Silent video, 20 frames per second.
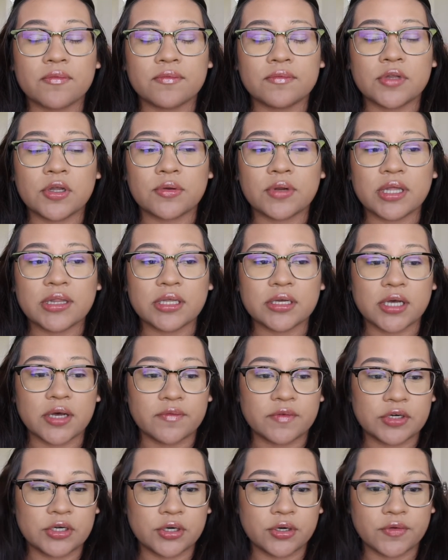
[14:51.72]
not the
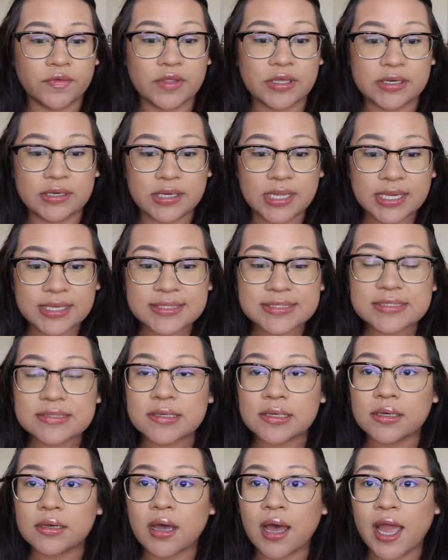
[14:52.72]
CoverGirl, the NYX
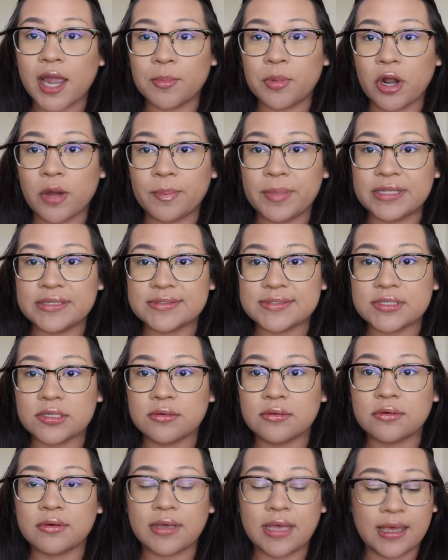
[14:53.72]
eyebrow
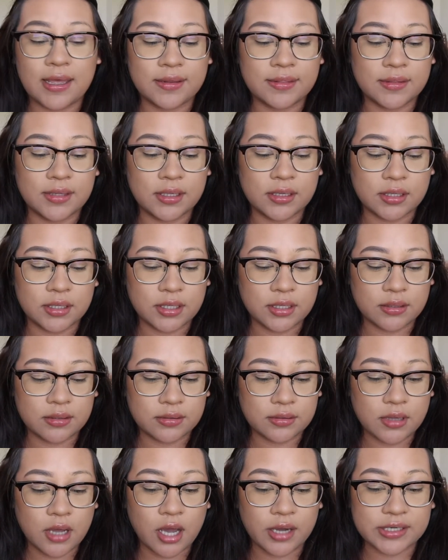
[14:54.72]
pencil and the
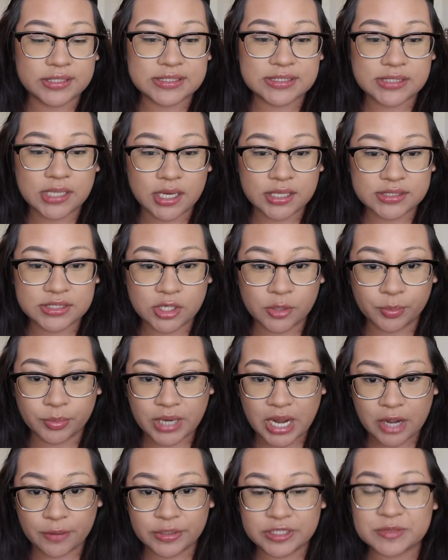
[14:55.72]
Anastasia
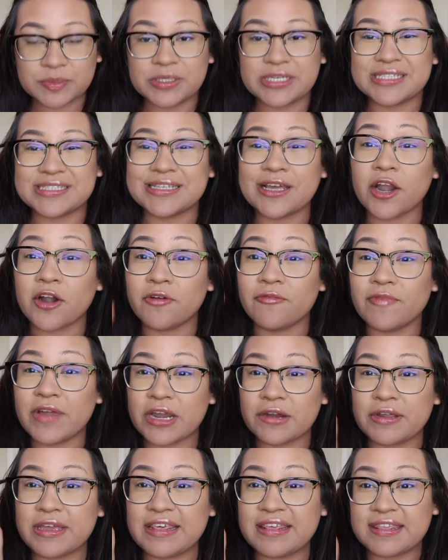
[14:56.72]
brow wiz because they're
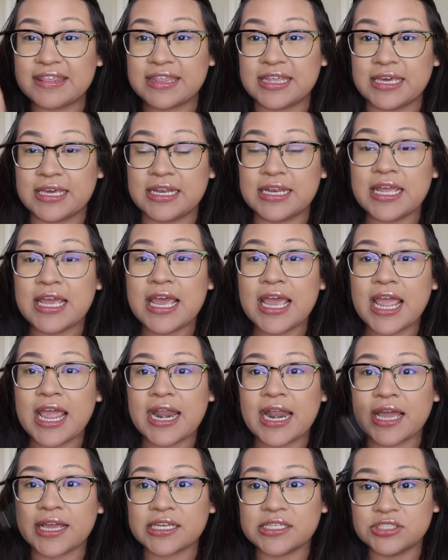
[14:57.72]
very thin
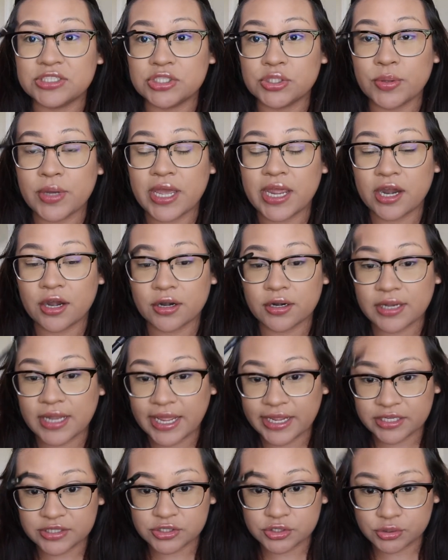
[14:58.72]
and I can do
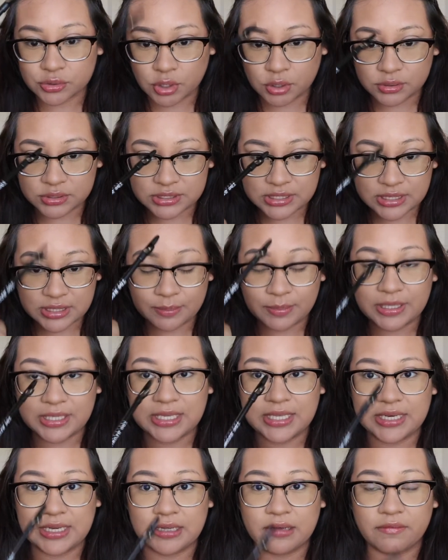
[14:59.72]
hair-like strokes in the
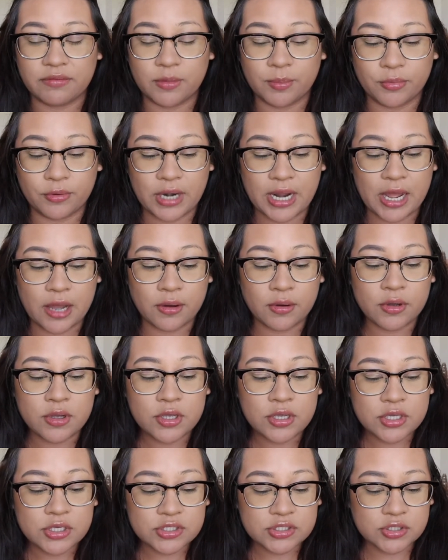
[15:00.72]
beginning of the brow.
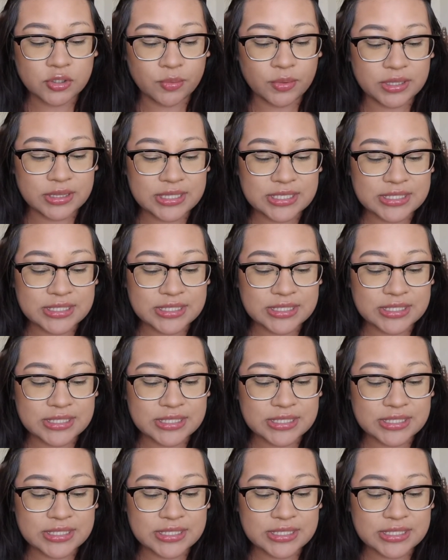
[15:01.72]
So with